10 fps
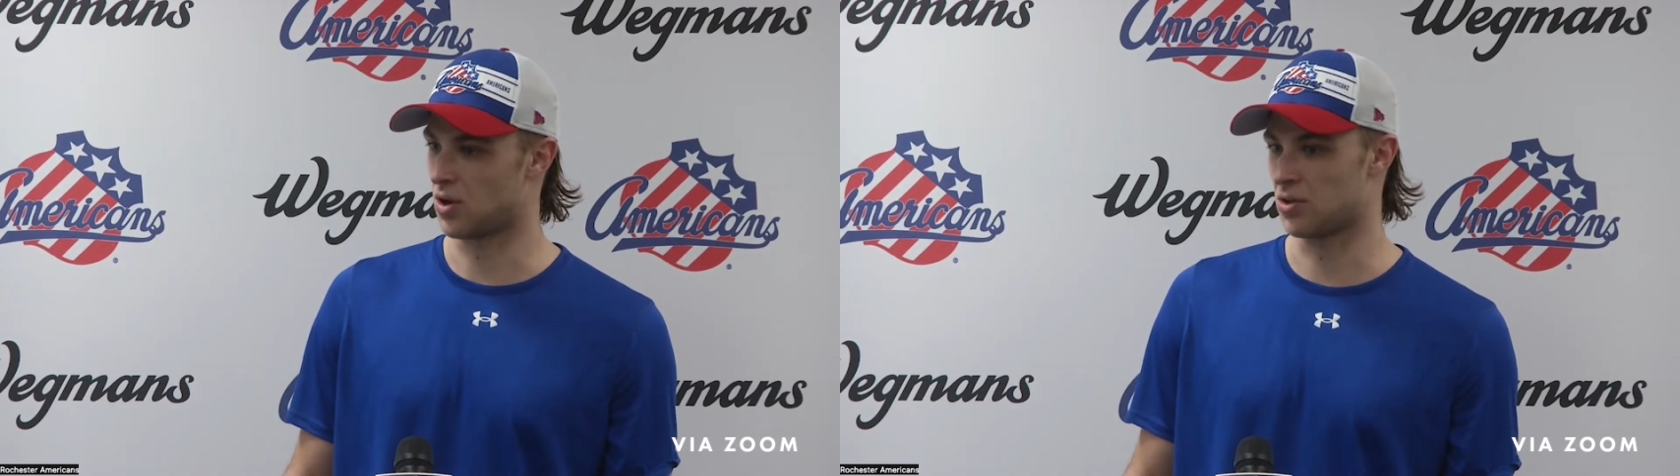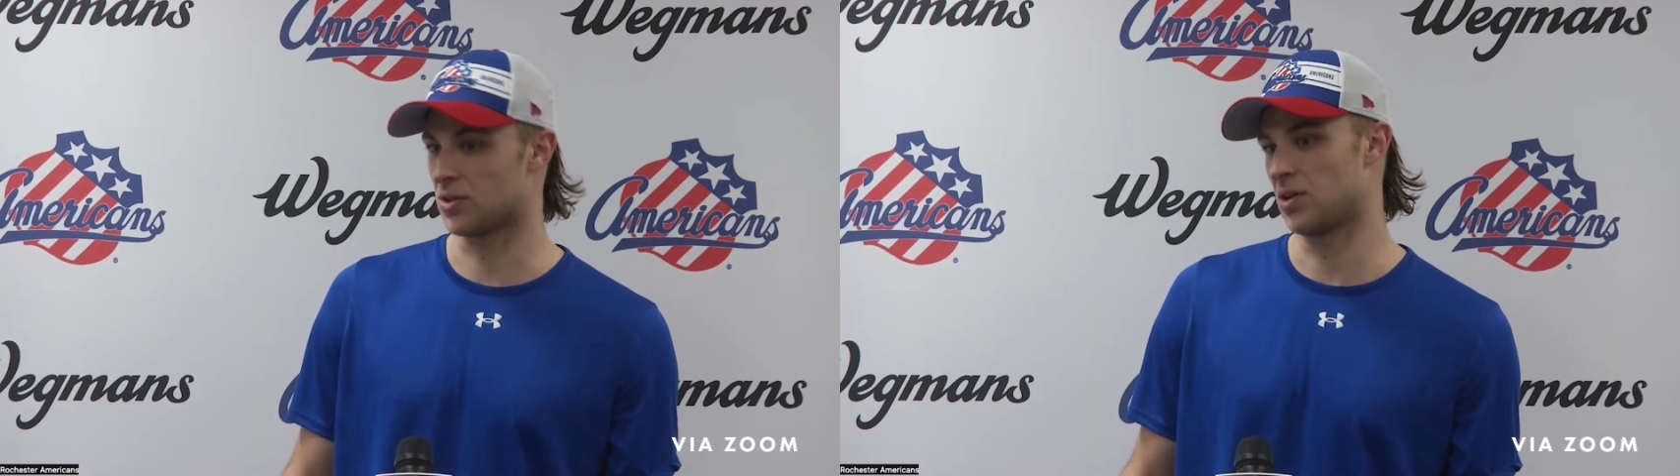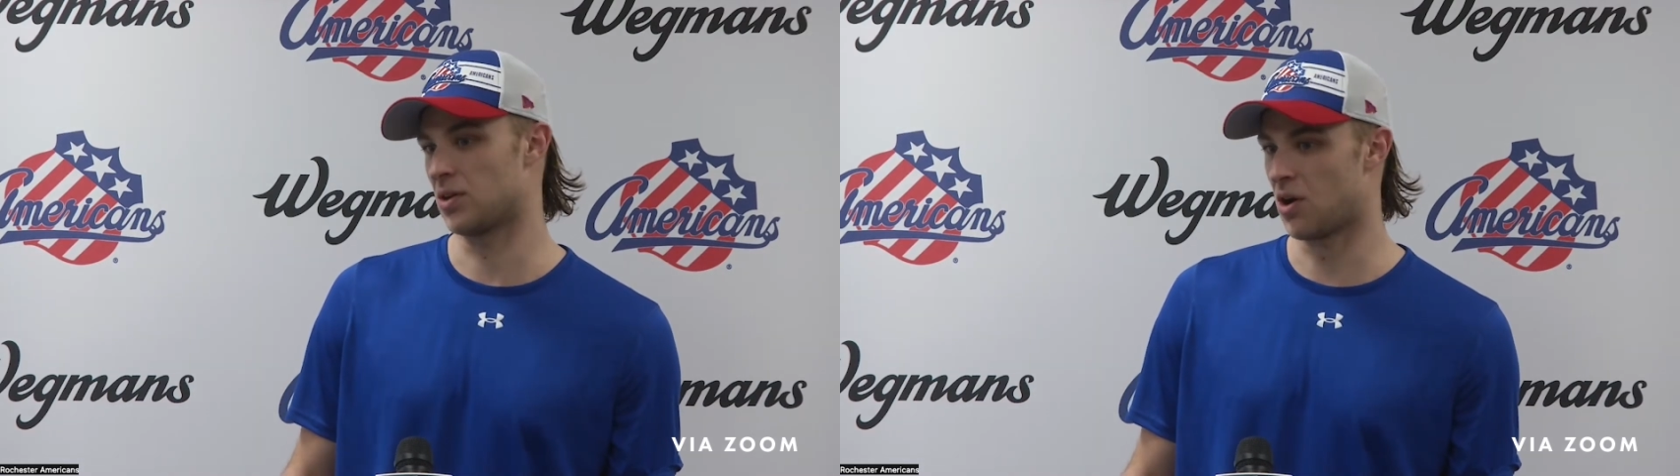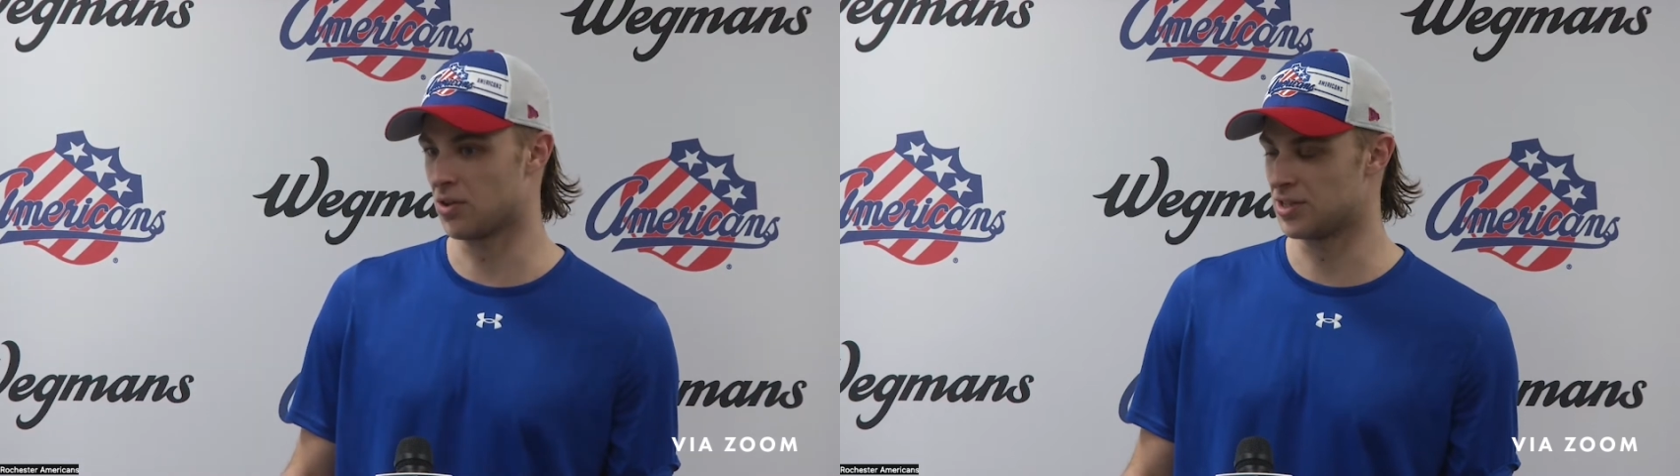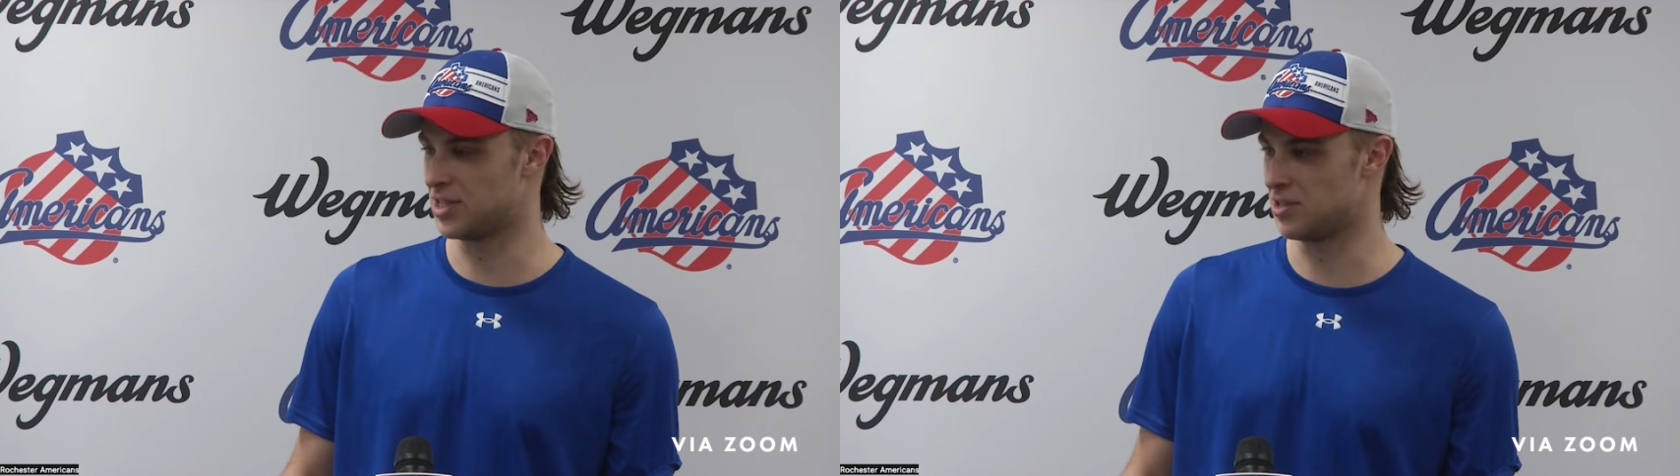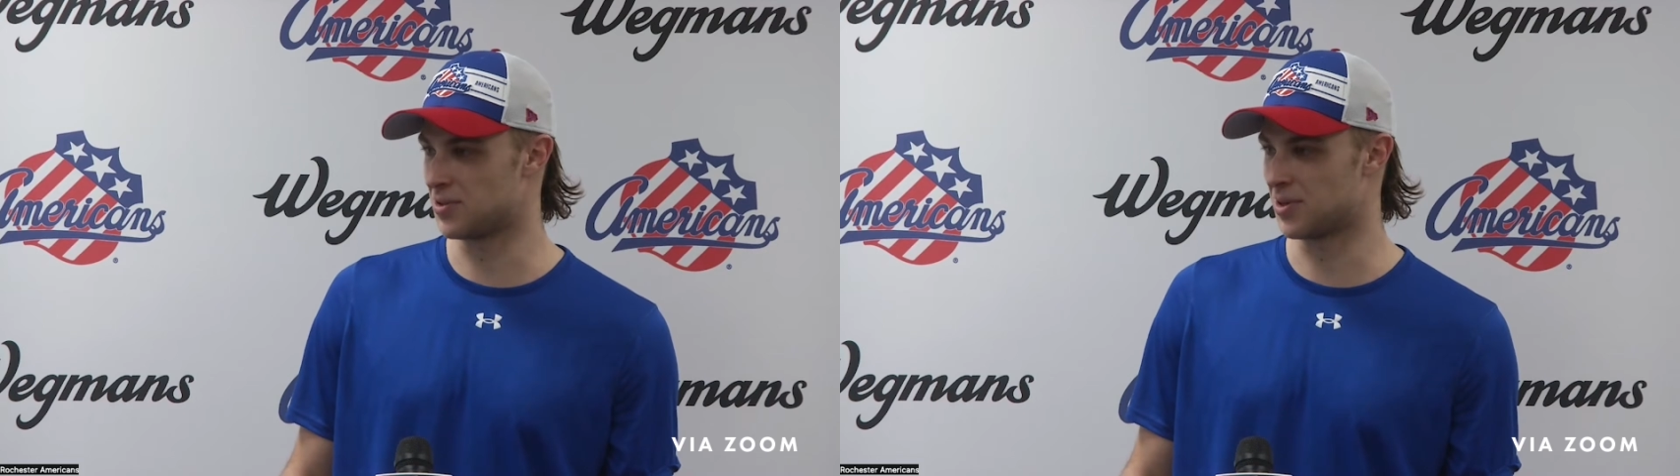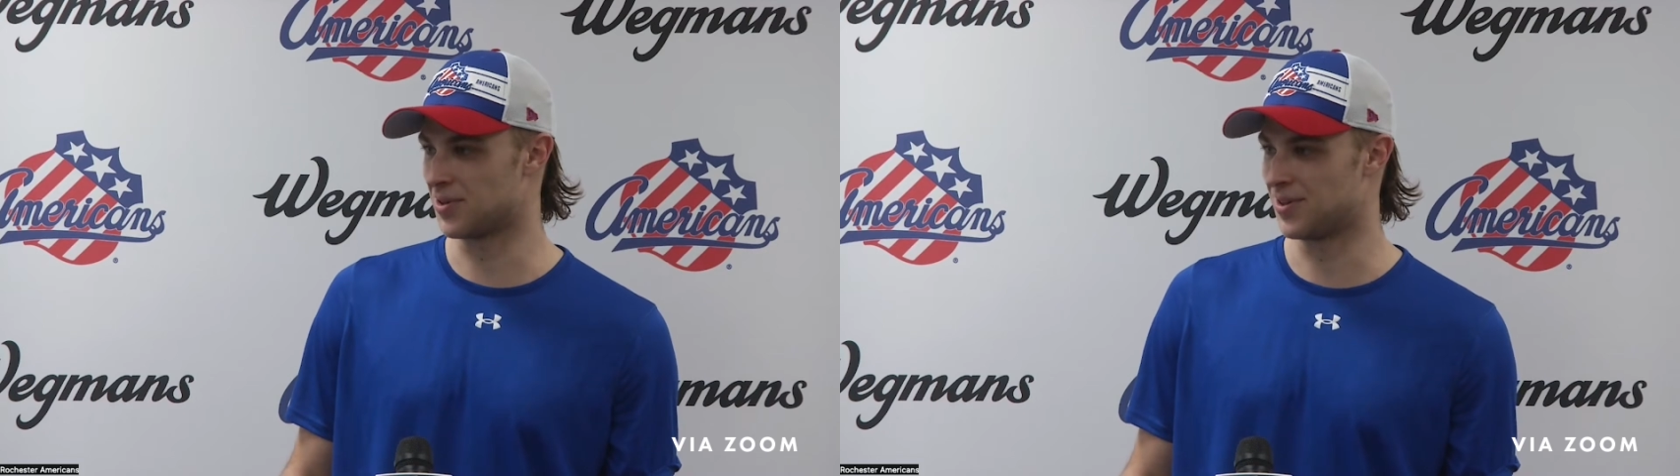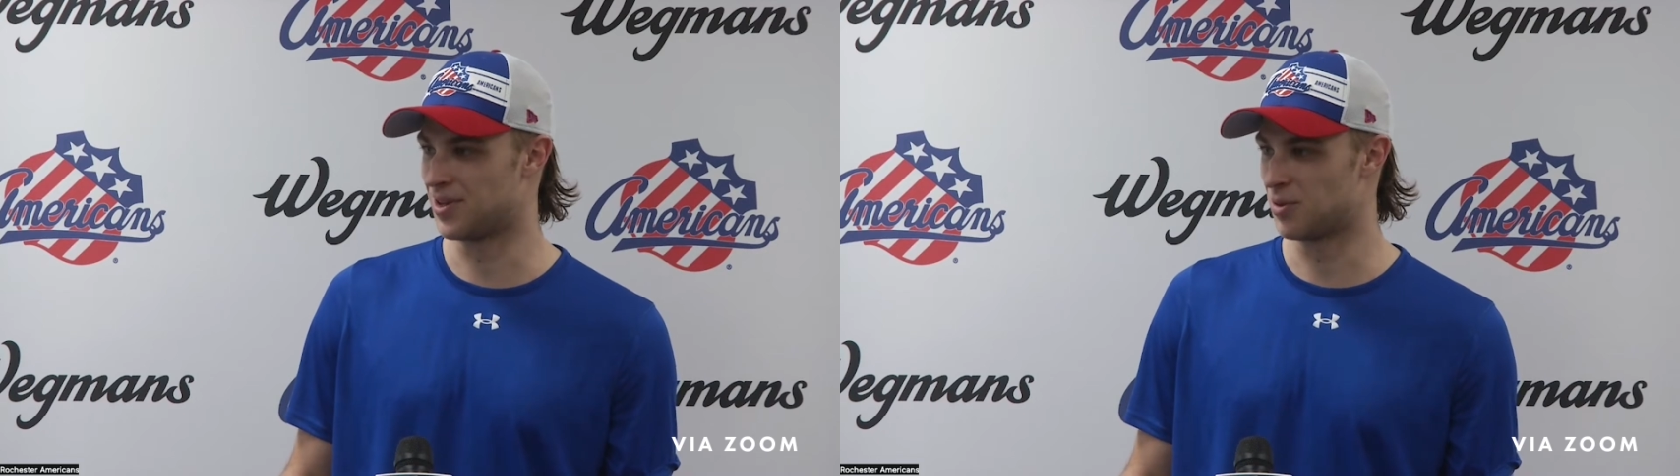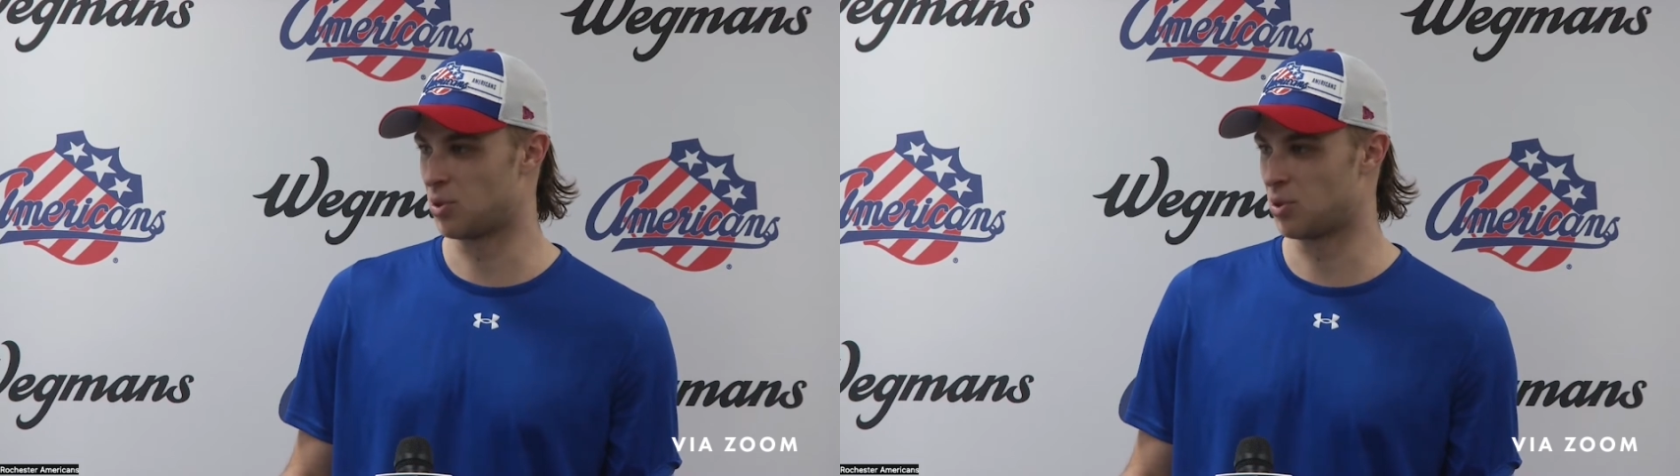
all the D were